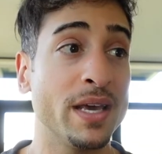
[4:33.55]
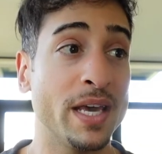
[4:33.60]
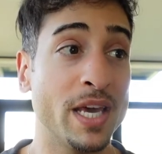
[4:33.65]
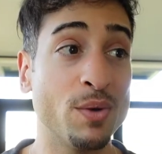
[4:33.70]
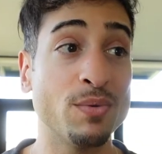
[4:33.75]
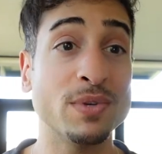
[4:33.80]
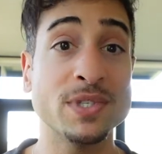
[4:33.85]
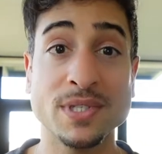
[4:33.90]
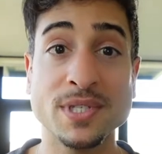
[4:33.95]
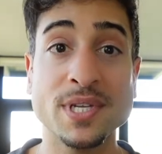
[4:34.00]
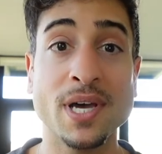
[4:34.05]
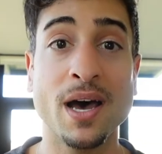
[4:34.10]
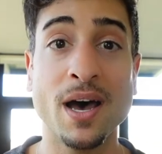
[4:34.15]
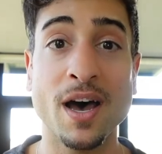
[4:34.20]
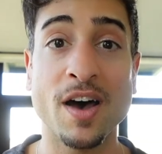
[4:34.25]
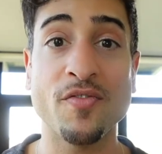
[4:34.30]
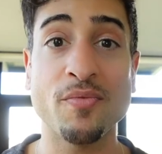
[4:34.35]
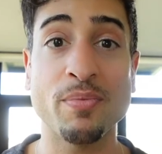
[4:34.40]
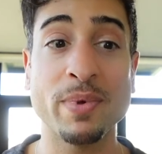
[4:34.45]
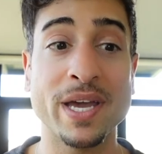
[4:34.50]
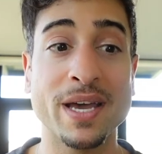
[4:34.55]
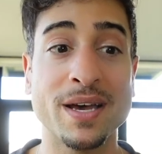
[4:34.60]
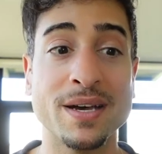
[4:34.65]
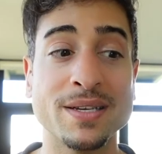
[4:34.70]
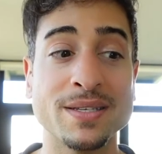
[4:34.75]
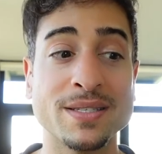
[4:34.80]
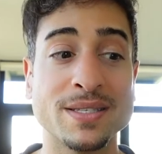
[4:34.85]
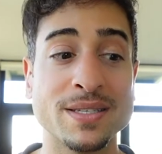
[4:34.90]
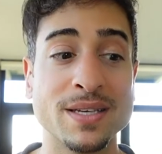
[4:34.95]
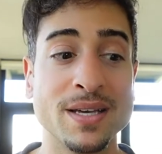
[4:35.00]
It was tough
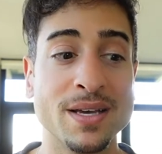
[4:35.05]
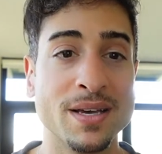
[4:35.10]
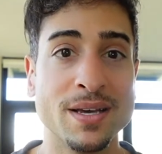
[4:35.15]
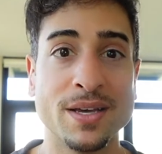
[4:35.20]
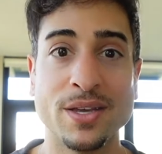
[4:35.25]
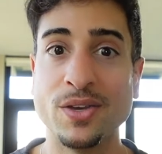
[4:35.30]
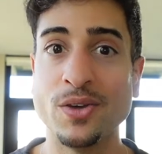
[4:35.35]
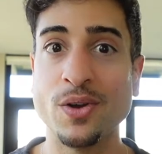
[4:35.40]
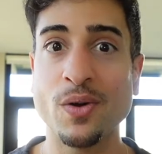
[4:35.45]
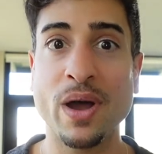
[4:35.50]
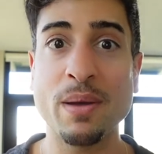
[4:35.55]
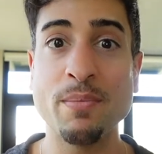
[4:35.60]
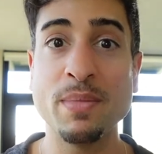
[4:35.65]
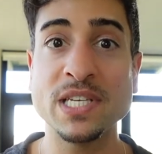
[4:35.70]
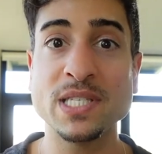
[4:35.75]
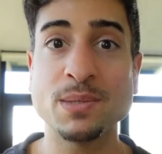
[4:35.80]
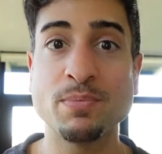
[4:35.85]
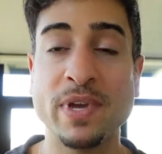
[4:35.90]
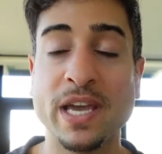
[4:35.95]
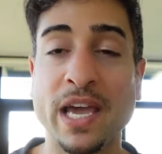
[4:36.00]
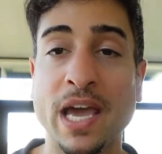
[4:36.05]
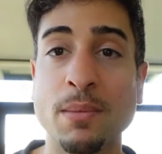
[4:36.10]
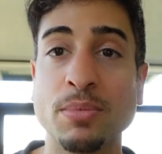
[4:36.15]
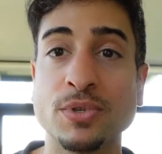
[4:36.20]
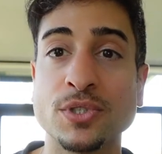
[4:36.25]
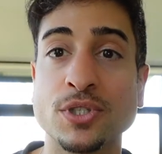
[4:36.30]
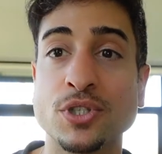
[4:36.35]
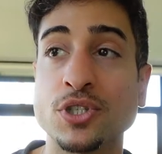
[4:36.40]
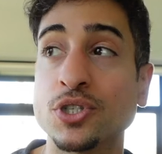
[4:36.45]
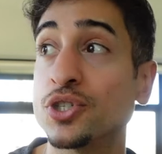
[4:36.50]
because you know I missed being able
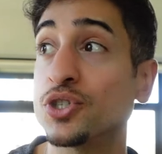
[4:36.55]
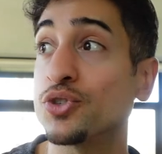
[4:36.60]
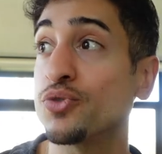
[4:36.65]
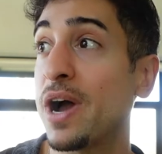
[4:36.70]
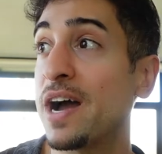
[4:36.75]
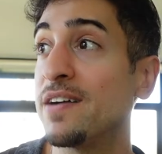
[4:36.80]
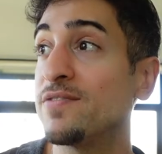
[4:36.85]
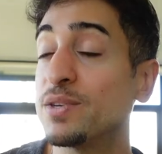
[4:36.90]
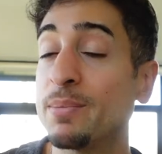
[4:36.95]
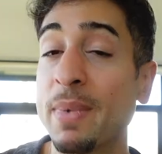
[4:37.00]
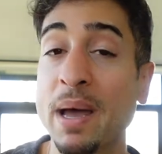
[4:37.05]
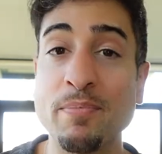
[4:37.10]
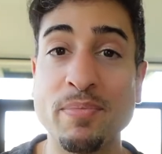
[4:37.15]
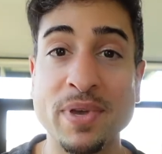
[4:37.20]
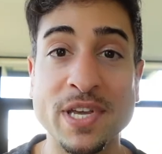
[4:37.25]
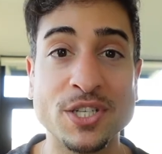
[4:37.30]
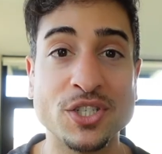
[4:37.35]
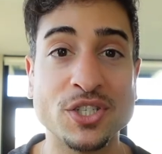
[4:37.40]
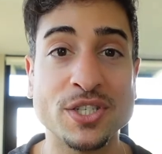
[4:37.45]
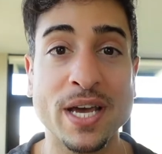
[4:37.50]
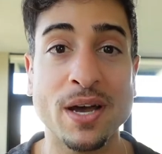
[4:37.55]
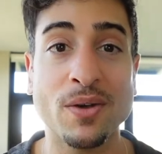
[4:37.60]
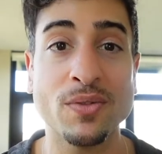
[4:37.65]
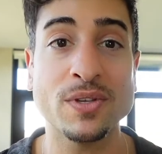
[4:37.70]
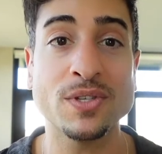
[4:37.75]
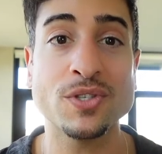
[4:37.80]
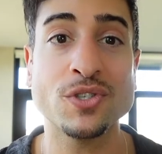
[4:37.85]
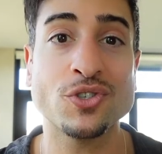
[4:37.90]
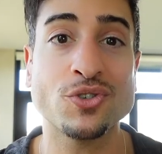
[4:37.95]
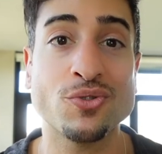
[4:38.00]
to just drive to my beach down
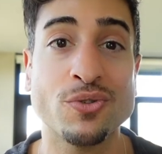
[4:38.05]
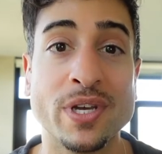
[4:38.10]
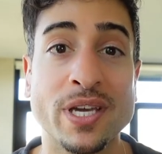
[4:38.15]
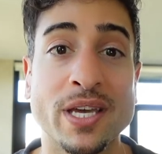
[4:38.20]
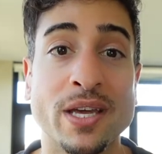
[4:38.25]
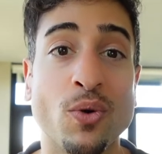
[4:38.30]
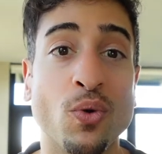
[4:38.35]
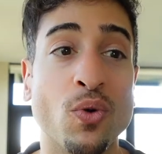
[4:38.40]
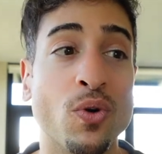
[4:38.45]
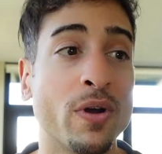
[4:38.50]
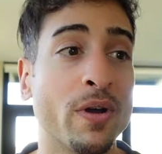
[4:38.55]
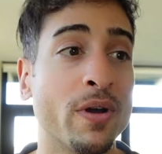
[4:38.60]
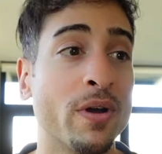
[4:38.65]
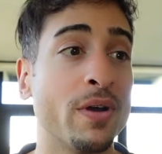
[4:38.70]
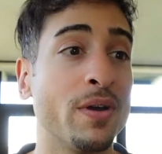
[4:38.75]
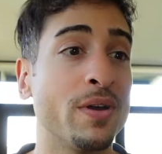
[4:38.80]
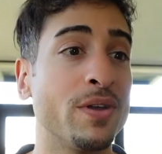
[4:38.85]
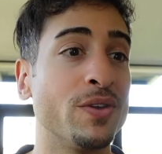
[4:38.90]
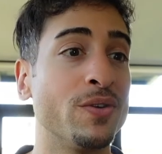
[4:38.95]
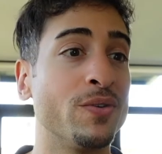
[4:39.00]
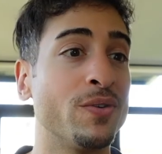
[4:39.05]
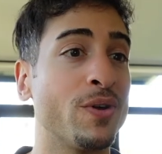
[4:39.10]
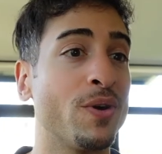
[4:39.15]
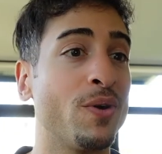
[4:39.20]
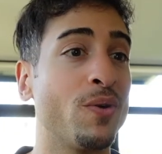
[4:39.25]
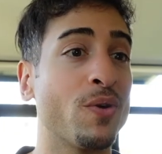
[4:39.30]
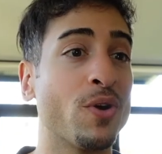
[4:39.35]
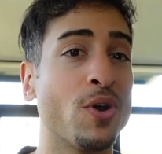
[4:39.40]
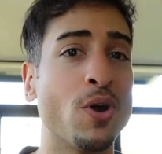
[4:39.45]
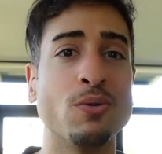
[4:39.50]
the street, or you
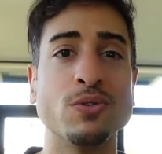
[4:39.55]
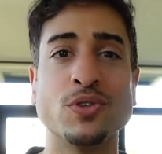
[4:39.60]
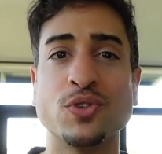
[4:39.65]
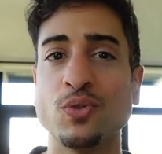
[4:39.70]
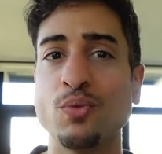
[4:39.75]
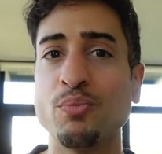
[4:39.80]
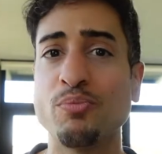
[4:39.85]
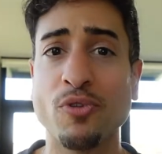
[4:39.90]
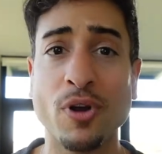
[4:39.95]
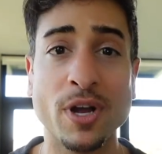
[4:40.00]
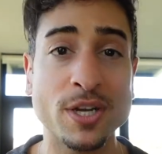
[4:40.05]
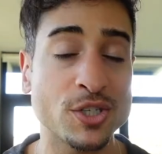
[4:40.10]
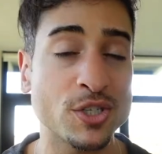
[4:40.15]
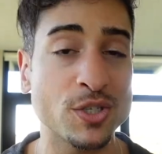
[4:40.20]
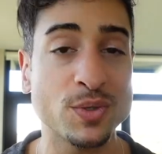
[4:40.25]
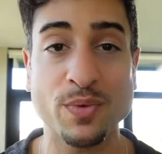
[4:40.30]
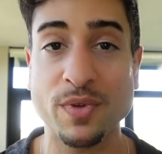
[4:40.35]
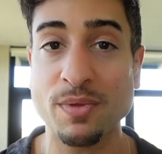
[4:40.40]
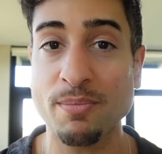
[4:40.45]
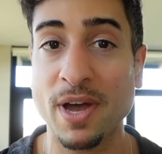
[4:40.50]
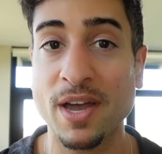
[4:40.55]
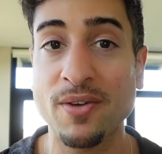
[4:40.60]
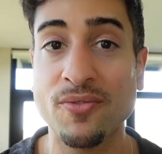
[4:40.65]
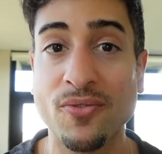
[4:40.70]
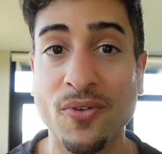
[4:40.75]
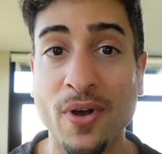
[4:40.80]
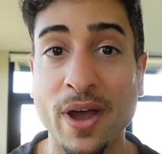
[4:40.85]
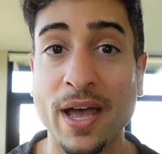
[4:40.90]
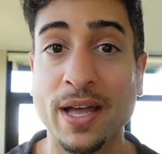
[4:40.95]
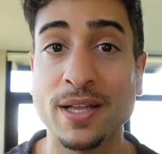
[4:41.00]
know, go to brunches with my
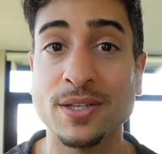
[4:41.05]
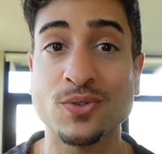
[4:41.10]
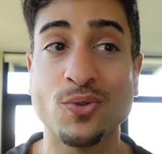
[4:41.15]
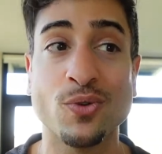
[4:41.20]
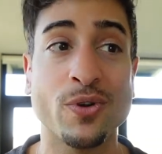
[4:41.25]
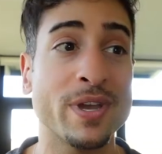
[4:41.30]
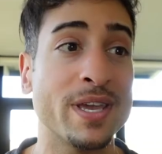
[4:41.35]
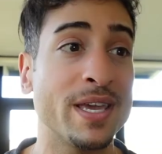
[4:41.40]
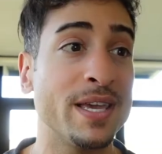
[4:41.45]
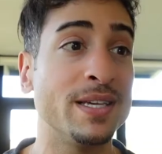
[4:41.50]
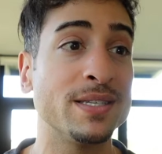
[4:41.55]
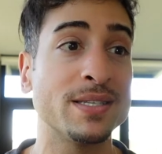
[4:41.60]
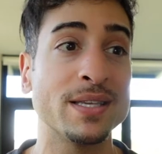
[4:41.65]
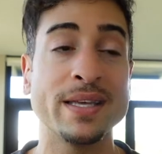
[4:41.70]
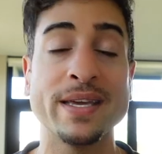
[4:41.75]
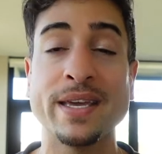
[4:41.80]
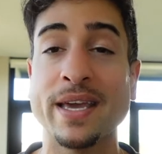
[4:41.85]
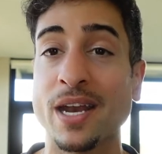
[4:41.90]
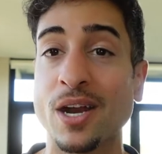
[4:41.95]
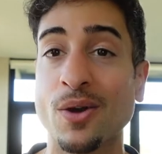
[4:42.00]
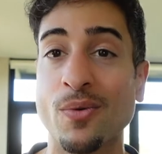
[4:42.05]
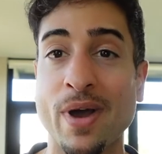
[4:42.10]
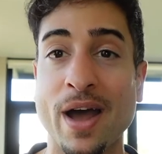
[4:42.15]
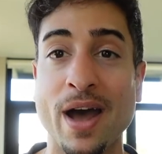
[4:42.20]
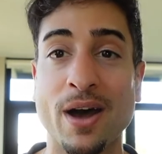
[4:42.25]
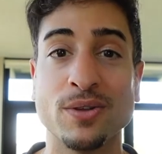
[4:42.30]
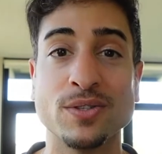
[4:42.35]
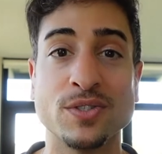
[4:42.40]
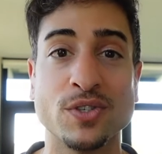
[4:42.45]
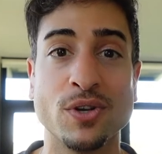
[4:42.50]
friends, or easily get around.